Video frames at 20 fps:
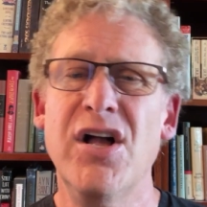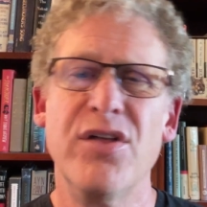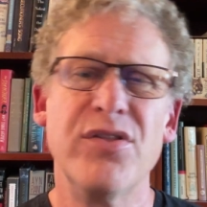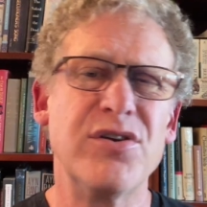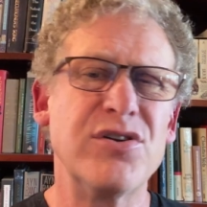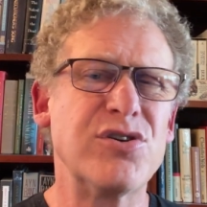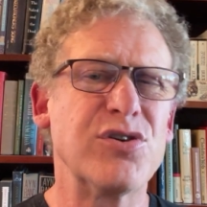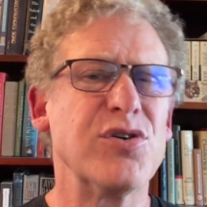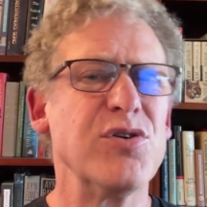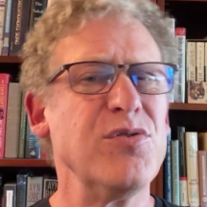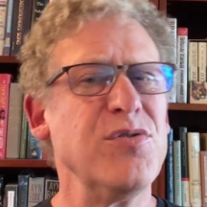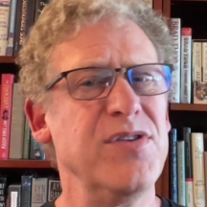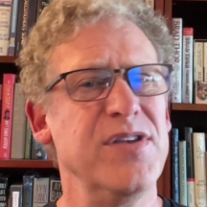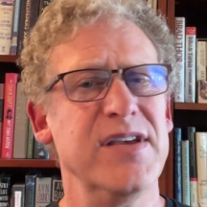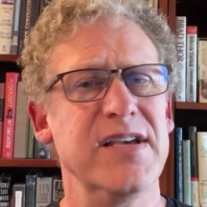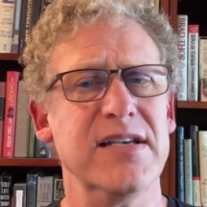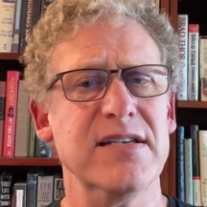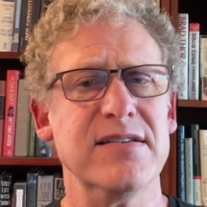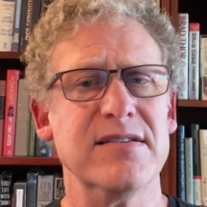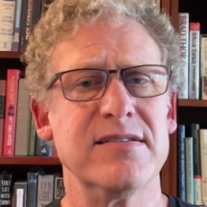The truth
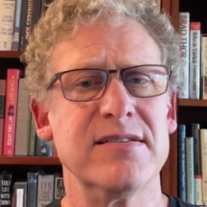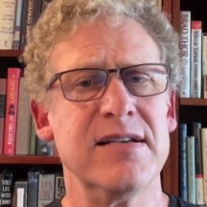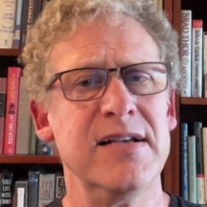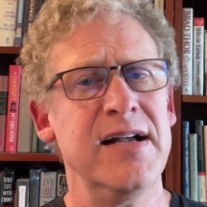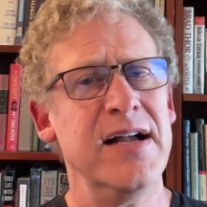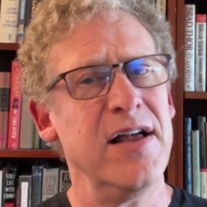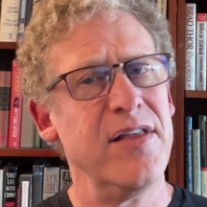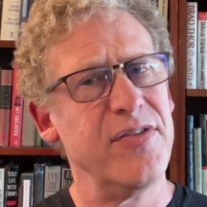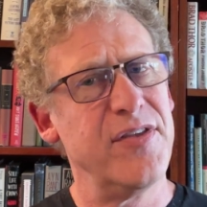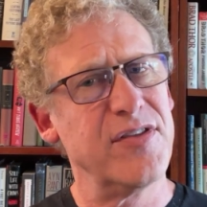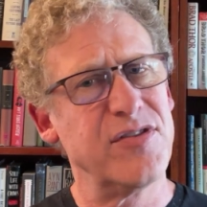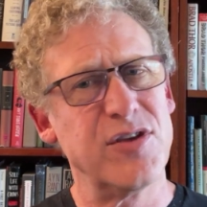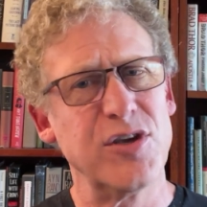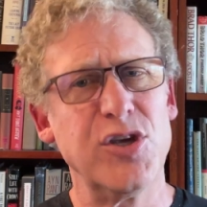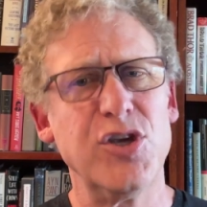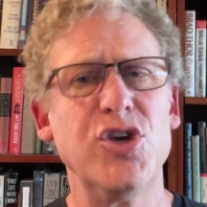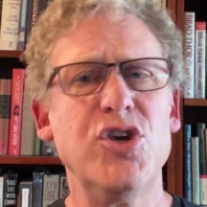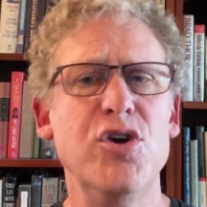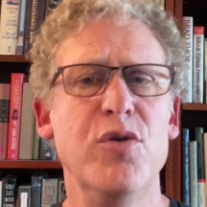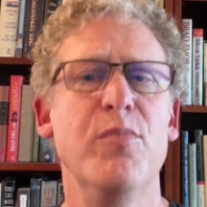is that the
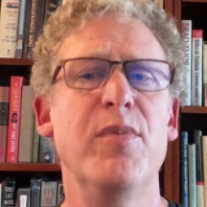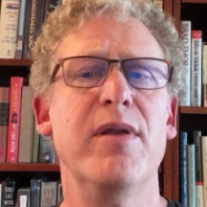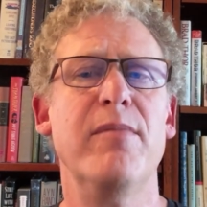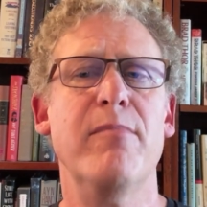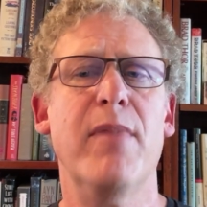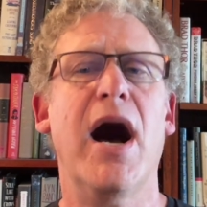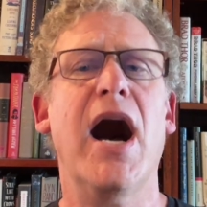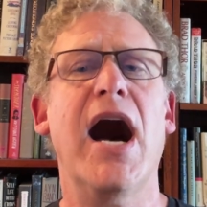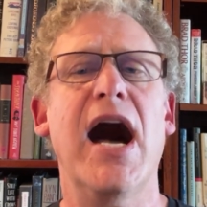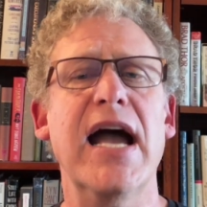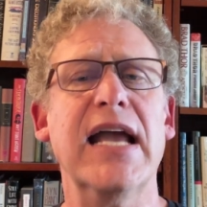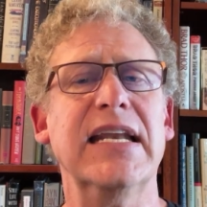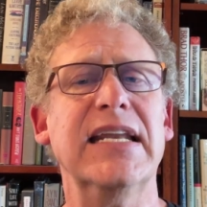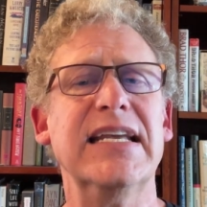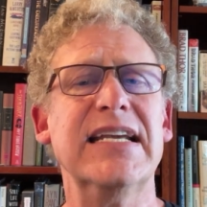human mind